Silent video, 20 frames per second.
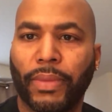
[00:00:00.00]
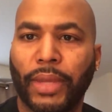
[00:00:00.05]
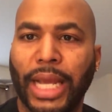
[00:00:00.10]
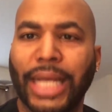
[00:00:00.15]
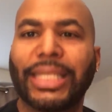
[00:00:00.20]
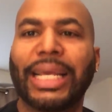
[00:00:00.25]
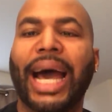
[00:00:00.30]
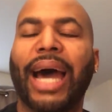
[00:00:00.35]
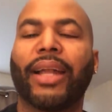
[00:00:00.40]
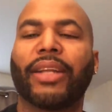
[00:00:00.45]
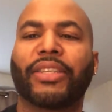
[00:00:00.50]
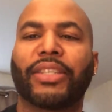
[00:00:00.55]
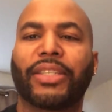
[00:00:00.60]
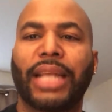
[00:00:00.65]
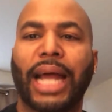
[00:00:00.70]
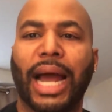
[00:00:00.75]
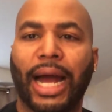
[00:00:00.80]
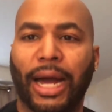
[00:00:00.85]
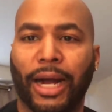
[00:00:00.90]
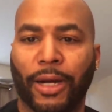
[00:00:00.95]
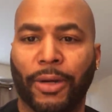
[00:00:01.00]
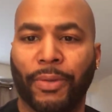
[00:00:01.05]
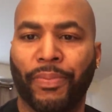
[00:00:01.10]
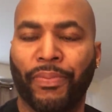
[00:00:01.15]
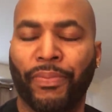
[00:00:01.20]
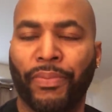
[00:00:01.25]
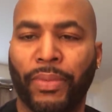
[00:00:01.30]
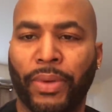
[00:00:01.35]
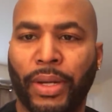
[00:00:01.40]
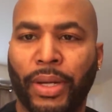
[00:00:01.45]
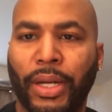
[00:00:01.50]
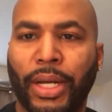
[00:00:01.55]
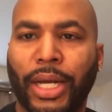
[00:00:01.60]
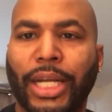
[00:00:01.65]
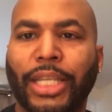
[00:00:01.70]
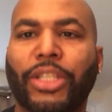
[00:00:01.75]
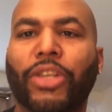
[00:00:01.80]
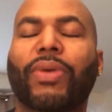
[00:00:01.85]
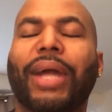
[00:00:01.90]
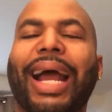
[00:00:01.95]
It's out of style.
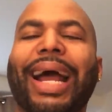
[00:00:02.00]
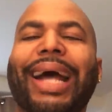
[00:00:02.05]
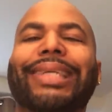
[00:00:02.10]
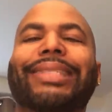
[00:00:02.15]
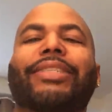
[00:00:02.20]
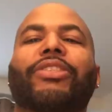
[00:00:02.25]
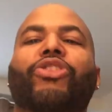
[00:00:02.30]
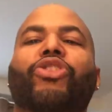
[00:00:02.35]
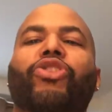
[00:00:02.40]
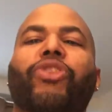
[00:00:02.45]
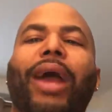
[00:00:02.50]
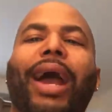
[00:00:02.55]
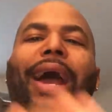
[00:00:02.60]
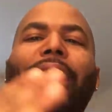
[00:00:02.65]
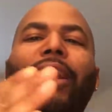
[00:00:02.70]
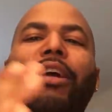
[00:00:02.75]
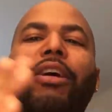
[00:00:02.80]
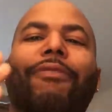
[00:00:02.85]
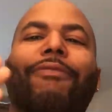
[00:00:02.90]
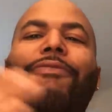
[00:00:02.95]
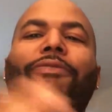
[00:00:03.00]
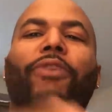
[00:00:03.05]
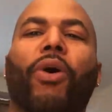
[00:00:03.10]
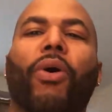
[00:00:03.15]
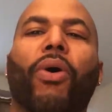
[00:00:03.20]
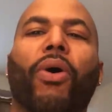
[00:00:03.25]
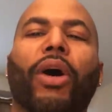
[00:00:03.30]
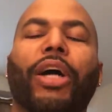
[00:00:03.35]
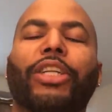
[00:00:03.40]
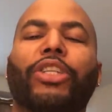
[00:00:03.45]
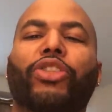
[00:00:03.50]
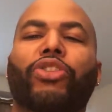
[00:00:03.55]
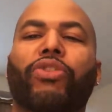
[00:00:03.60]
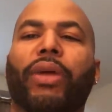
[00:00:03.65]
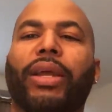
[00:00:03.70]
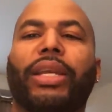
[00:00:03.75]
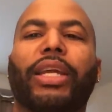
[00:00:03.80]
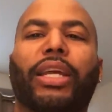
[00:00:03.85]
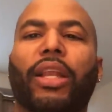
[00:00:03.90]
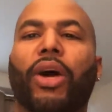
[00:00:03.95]
So guys, try to avoid
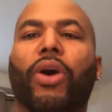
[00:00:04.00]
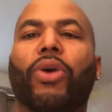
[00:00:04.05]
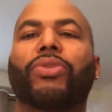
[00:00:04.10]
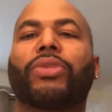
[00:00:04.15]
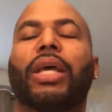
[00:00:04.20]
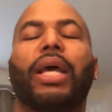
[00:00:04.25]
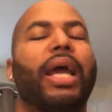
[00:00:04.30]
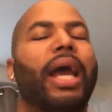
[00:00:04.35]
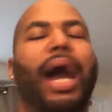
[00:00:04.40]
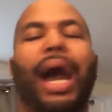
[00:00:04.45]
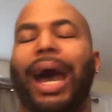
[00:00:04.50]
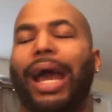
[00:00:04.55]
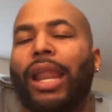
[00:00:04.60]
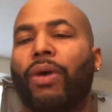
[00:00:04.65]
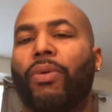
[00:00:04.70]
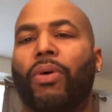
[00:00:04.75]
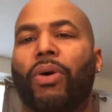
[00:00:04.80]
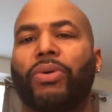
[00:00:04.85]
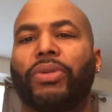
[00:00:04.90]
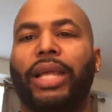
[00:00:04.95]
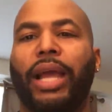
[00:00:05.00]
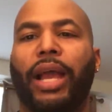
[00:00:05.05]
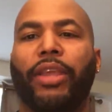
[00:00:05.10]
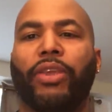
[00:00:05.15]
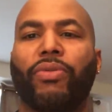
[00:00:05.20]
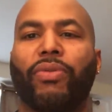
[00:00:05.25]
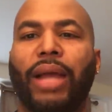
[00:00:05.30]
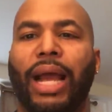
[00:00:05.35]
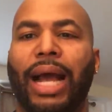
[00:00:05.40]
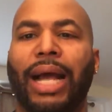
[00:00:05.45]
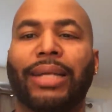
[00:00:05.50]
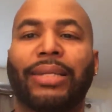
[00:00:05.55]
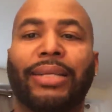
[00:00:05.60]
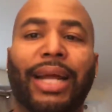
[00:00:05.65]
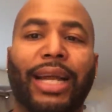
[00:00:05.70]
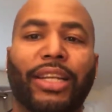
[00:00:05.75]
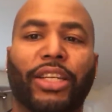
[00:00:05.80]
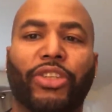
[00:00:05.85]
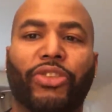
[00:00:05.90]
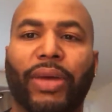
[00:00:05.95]
trendy clothes. I don't want to tell you guys
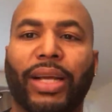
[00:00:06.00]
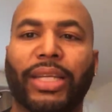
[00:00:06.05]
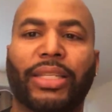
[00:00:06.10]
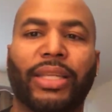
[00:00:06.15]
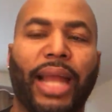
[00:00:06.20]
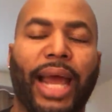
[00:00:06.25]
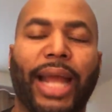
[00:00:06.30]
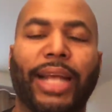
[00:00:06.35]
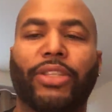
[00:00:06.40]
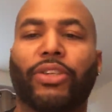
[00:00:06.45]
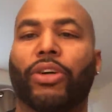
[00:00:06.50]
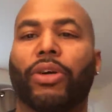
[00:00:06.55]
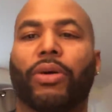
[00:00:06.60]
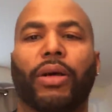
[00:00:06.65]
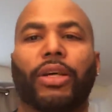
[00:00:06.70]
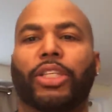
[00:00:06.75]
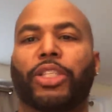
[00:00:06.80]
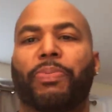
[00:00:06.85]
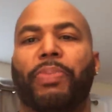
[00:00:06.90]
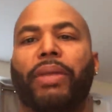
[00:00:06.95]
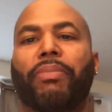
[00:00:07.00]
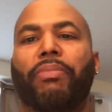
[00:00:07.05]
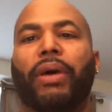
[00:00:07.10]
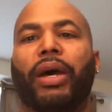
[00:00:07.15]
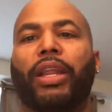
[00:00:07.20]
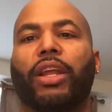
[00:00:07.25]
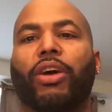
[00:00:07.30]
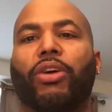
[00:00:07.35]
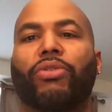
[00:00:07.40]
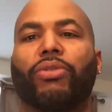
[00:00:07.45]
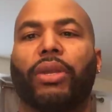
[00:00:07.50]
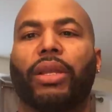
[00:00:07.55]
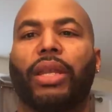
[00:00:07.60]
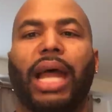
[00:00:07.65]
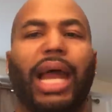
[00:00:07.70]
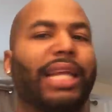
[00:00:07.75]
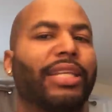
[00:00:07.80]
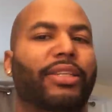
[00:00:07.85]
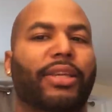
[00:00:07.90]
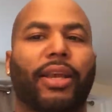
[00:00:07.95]
not to dress nice or, or, spend money on
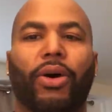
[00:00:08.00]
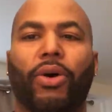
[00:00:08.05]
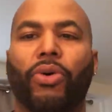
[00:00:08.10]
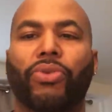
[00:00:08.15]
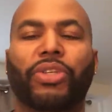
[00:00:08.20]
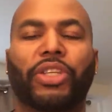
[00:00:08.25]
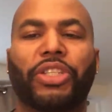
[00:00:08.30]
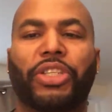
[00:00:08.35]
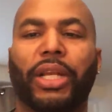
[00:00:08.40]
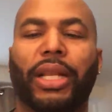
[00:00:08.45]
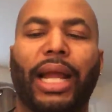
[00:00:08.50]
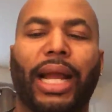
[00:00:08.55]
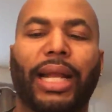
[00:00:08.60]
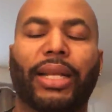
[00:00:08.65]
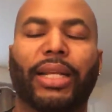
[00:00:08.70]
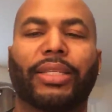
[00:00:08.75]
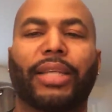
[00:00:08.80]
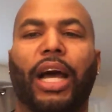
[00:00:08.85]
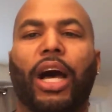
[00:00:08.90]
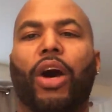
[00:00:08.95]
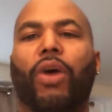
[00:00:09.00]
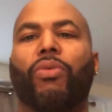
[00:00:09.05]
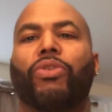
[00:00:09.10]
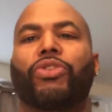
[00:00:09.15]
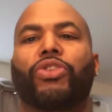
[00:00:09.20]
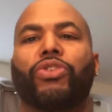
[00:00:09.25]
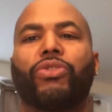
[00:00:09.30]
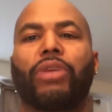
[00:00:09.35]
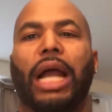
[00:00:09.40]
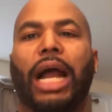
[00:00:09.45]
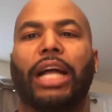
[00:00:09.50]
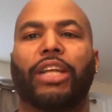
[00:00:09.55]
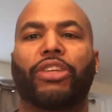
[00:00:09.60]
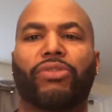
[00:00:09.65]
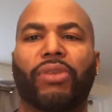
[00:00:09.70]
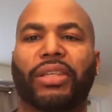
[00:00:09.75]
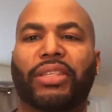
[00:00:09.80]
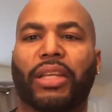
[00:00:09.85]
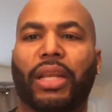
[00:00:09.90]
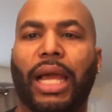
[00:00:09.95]
nice clothes and shit like this. I don't want you
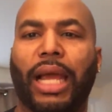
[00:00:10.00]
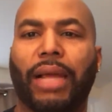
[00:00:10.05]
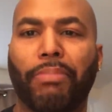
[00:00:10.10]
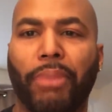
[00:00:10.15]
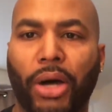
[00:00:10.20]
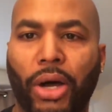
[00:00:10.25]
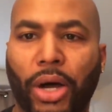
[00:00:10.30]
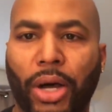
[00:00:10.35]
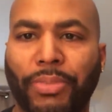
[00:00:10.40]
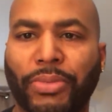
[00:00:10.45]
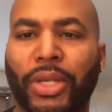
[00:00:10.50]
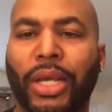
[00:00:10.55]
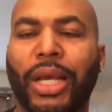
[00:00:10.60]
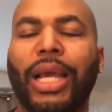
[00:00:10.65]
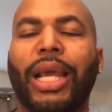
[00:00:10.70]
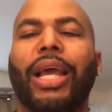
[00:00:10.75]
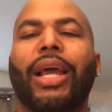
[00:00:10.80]
guys dressing like bums.